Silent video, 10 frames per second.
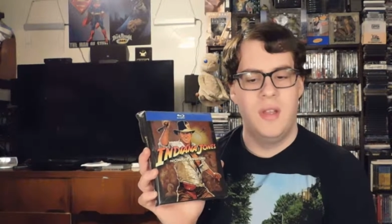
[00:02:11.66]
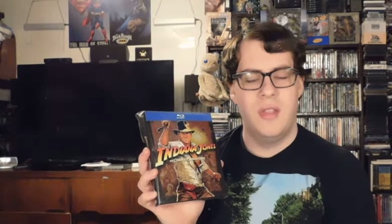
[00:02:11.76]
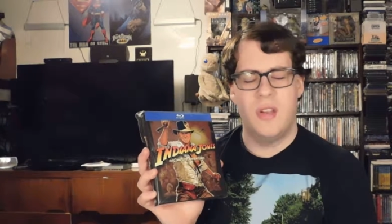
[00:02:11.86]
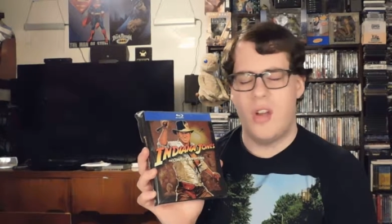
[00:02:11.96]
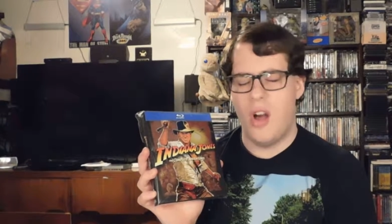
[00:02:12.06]

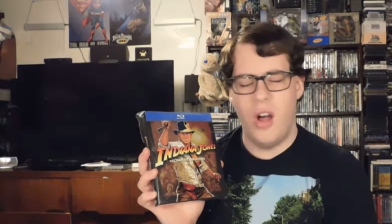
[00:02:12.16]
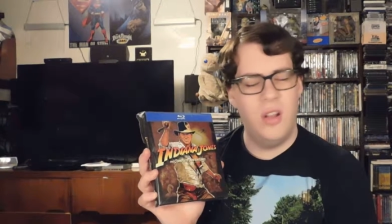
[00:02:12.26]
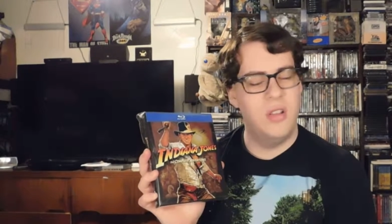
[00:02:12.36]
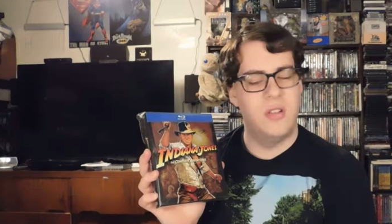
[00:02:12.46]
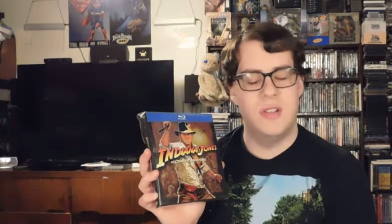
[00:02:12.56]
the
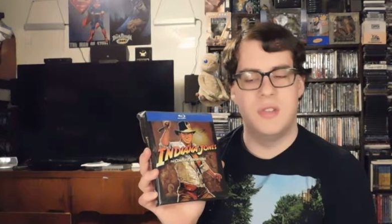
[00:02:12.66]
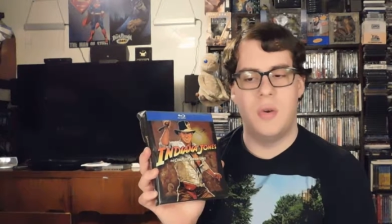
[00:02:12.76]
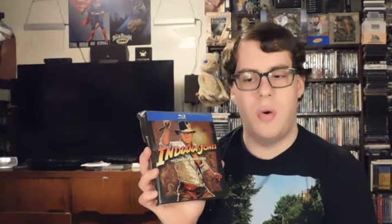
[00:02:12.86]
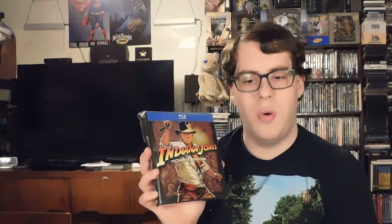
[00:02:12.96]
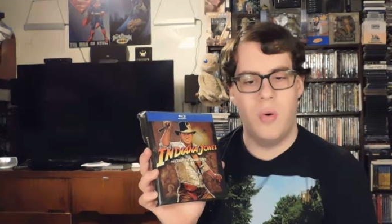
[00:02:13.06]
color is
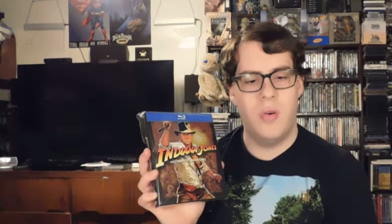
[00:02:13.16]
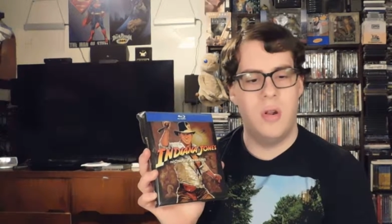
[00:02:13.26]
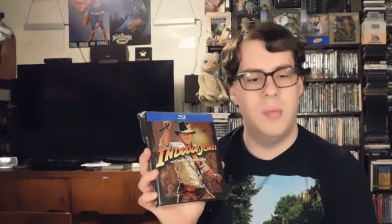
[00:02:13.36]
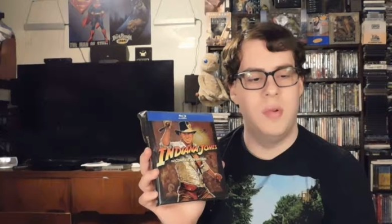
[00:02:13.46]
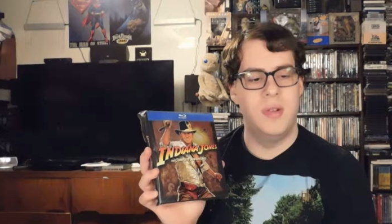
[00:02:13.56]

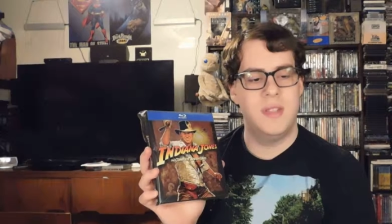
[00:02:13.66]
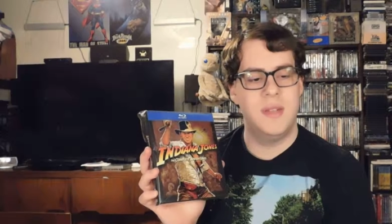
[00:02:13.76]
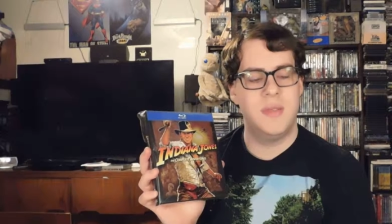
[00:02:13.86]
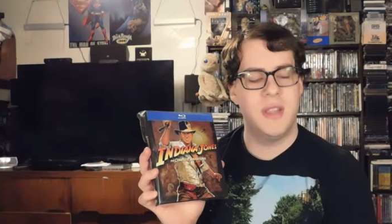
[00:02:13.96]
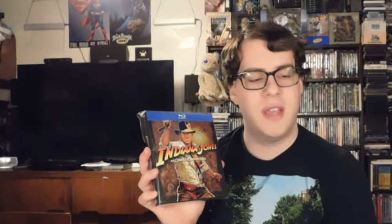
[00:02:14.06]
horrible. It
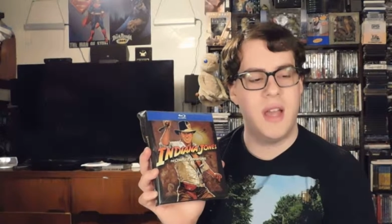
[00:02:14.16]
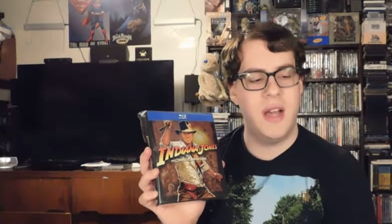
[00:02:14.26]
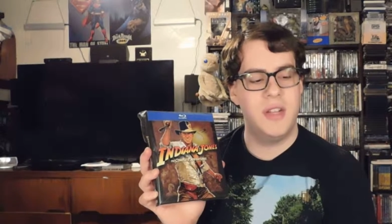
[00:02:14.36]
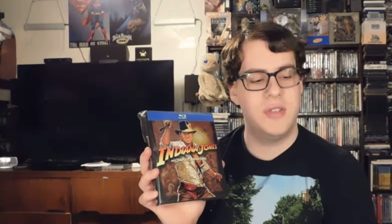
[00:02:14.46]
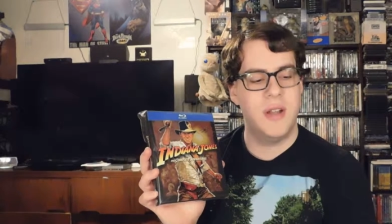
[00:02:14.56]
seems like the
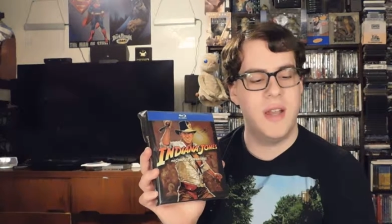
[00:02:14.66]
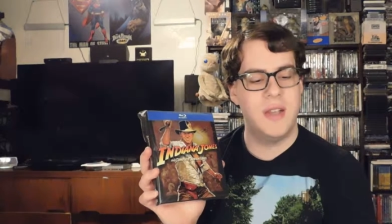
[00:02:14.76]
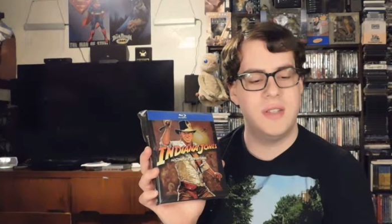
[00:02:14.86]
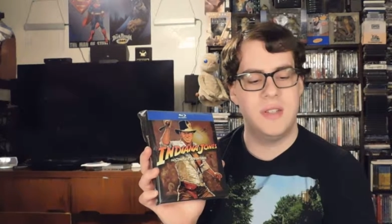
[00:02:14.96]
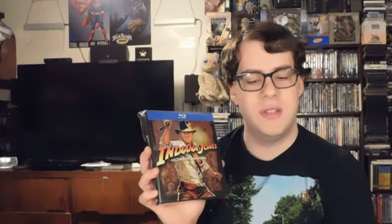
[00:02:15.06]

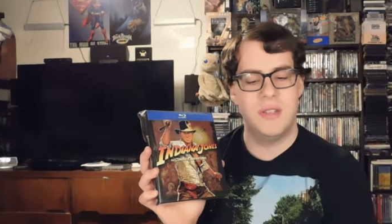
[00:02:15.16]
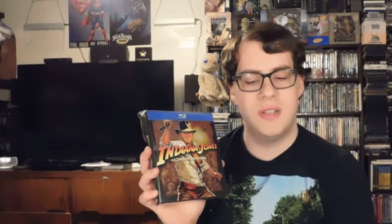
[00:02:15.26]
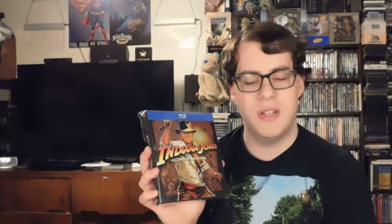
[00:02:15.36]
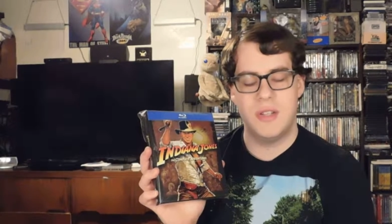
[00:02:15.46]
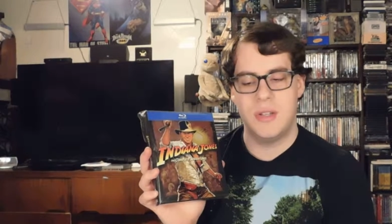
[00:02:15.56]
contrast and
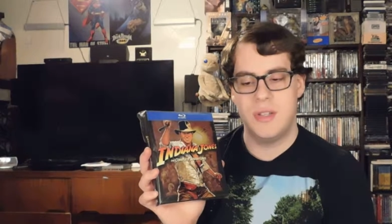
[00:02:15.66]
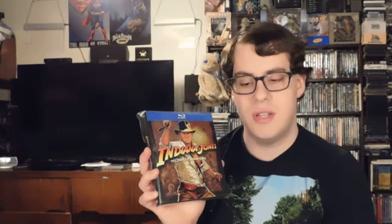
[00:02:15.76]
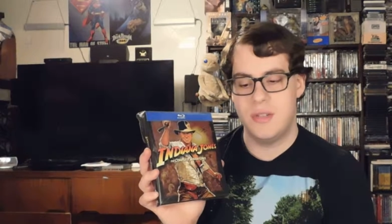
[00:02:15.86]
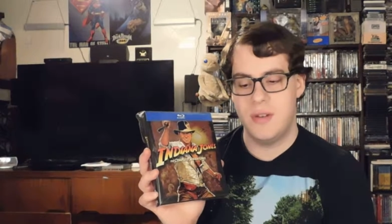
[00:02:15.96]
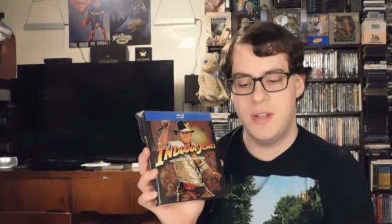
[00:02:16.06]
the
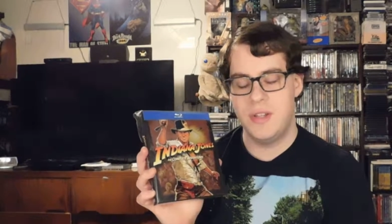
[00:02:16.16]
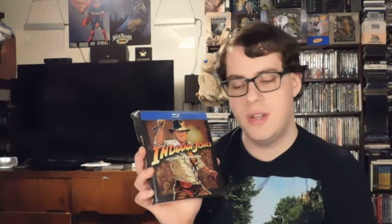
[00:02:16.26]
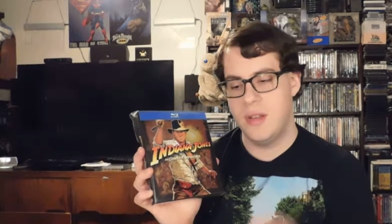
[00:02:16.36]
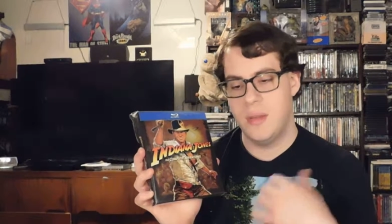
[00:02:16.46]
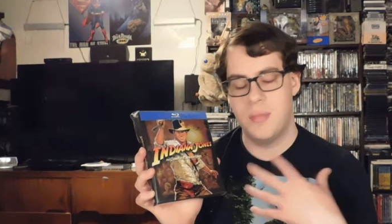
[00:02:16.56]
saturation
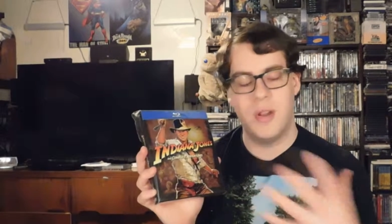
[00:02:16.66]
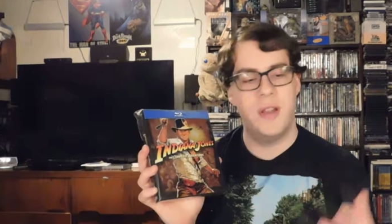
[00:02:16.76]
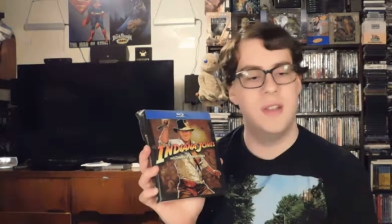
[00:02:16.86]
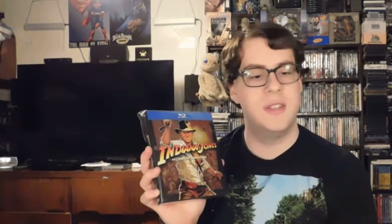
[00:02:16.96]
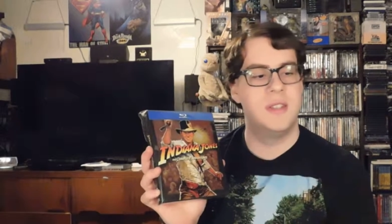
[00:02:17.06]
and the
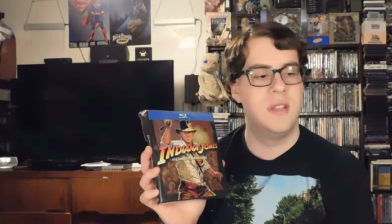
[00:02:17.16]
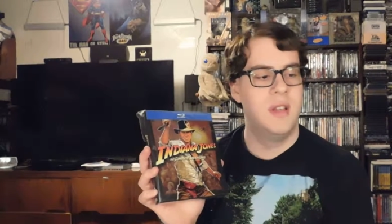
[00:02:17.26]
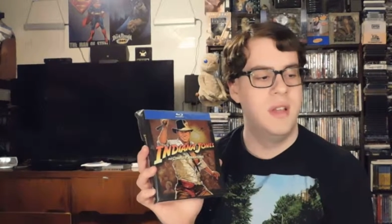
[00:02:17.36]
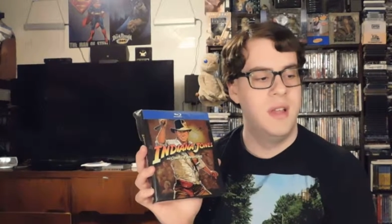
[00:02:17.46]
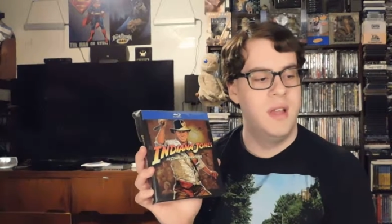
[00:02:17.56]
brightness,
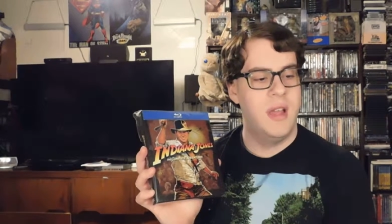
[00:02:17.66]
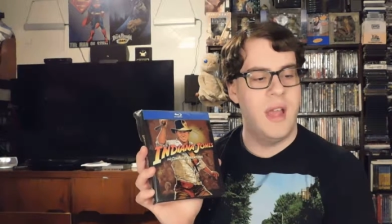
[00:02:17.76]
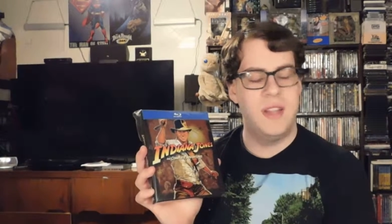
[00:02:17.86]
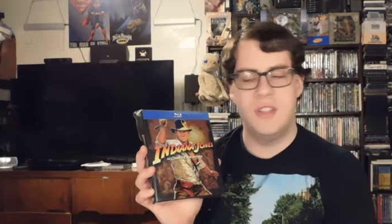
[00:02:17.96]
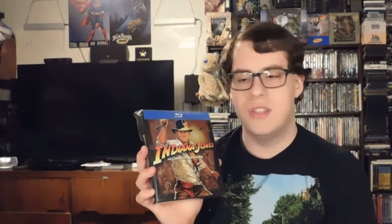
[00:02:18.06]

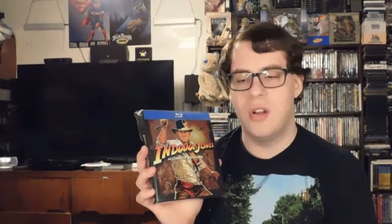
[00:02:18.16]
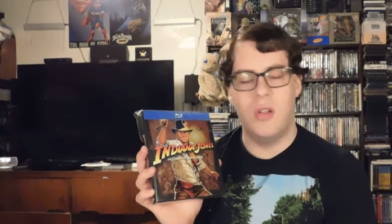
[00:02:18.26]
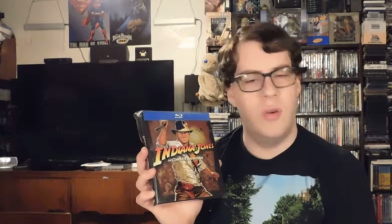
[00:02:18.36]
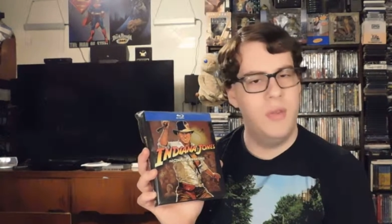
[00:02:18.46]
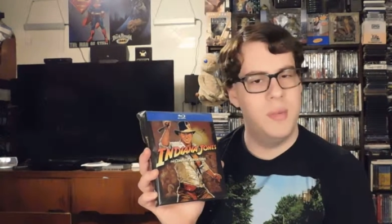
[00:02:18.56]
it's just
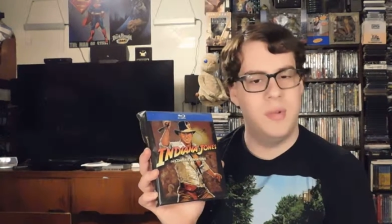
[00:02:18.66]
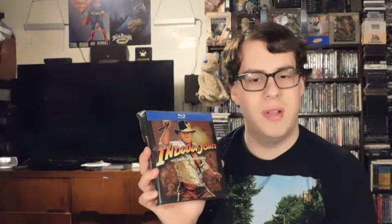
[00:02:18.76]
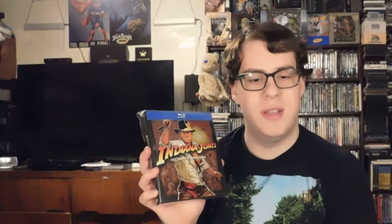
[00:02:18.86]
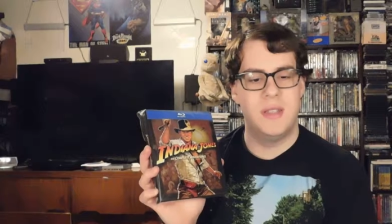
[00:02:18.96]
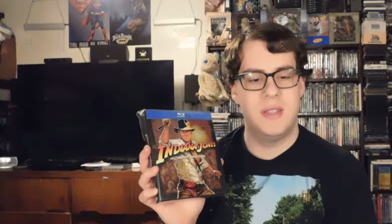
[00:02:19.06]
all over the
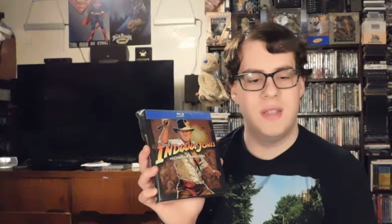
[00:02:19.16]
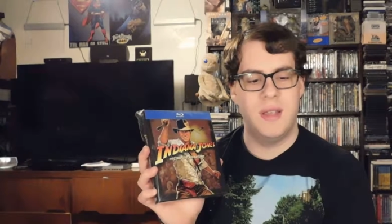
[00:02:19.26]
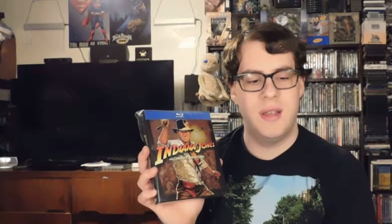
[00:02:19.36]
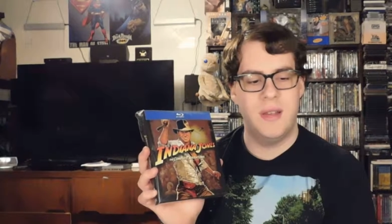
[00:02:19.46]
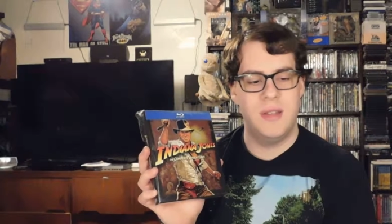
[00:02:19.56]
place,
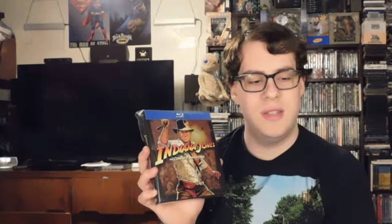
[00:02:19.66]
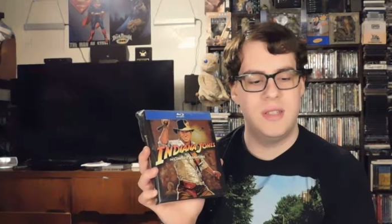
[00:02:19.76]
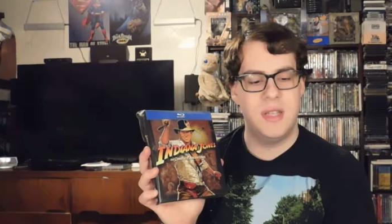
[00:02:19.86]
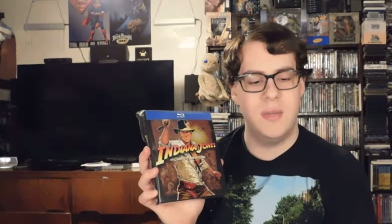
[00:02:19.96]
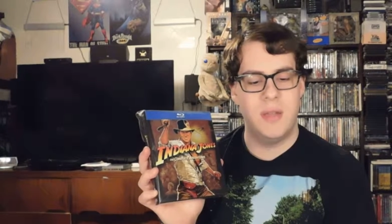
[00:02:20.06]
and it just
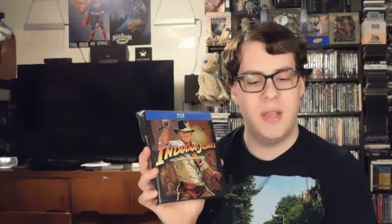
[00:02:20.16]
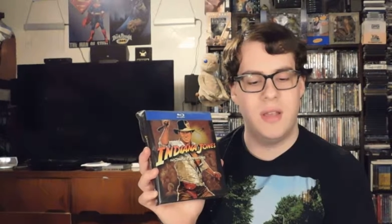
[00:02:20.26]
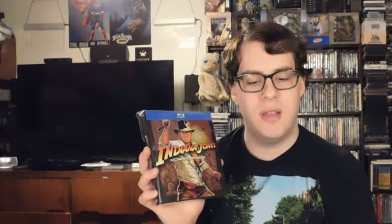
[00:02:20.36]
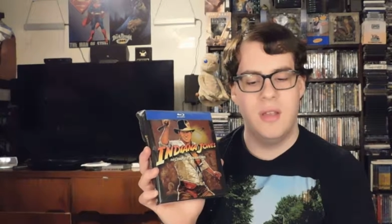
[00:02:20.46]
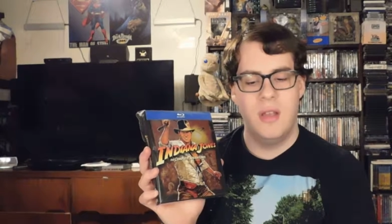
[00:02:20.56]
seemed like,